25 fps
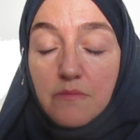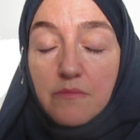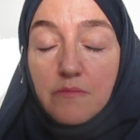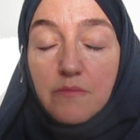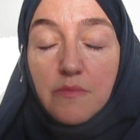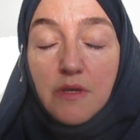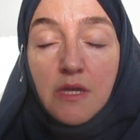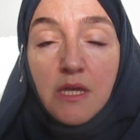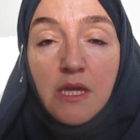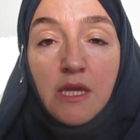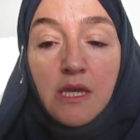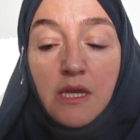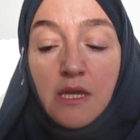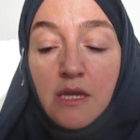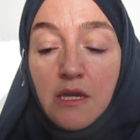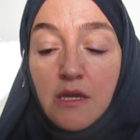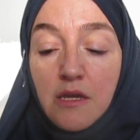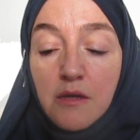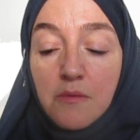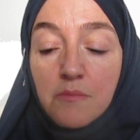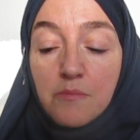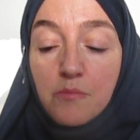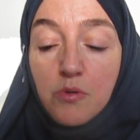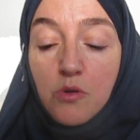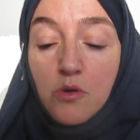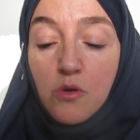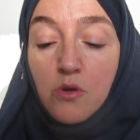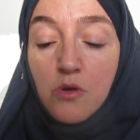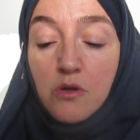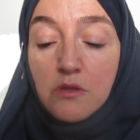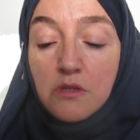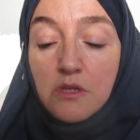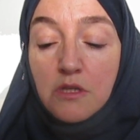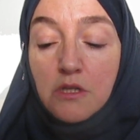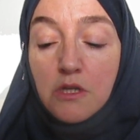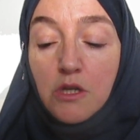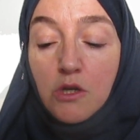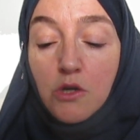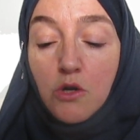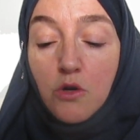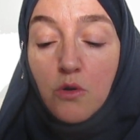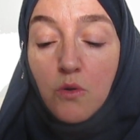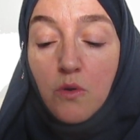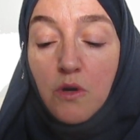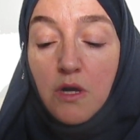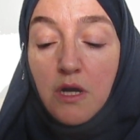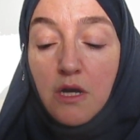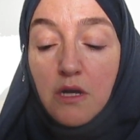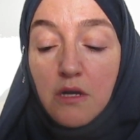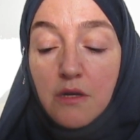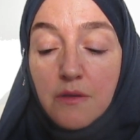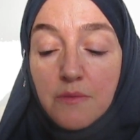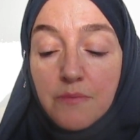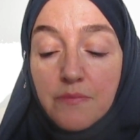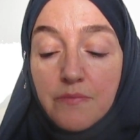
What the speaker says: here, Paul Lacroix